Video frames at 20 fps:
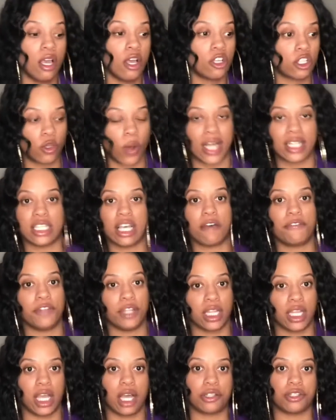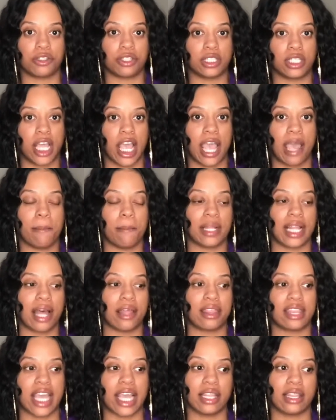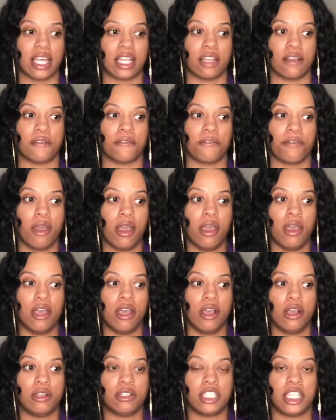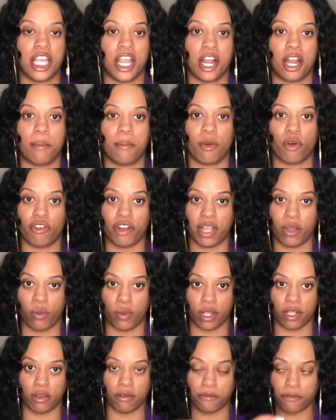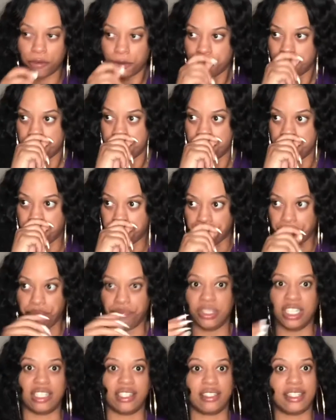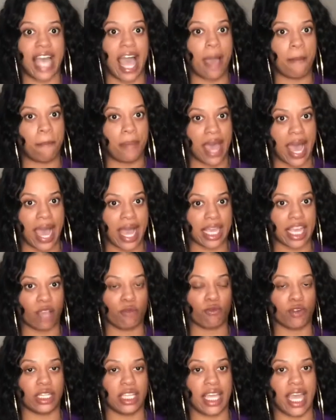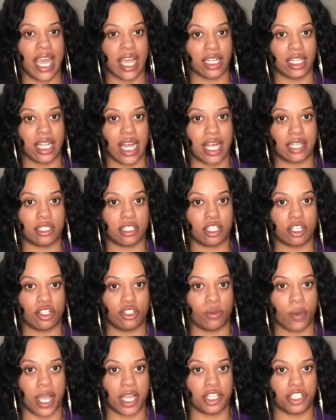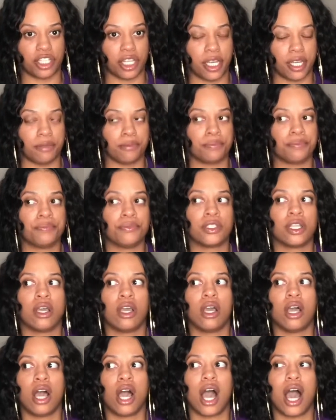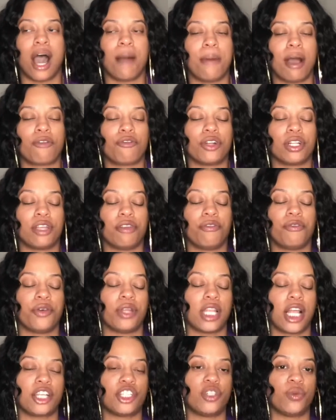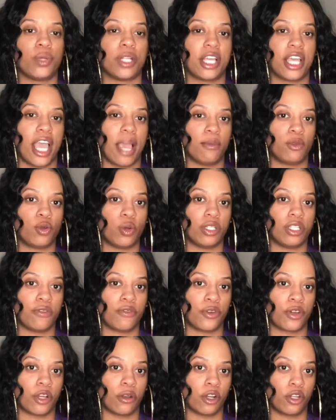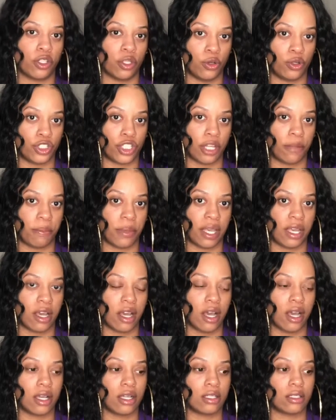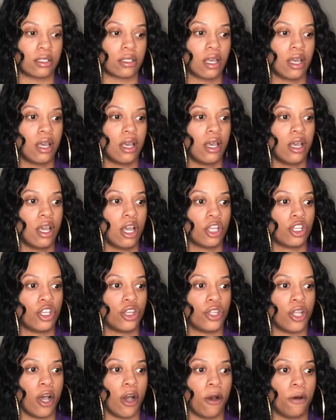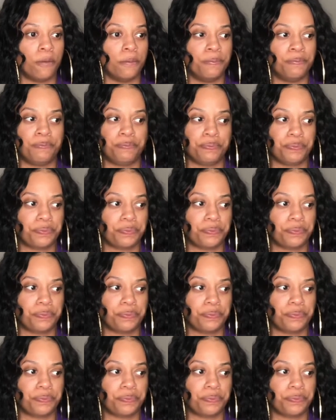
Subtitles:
So I definitely understand, but I think that if Teairra Mari would have sat back and really analyzed the situation, I really feel like she would have came to a different conclusion because, you know,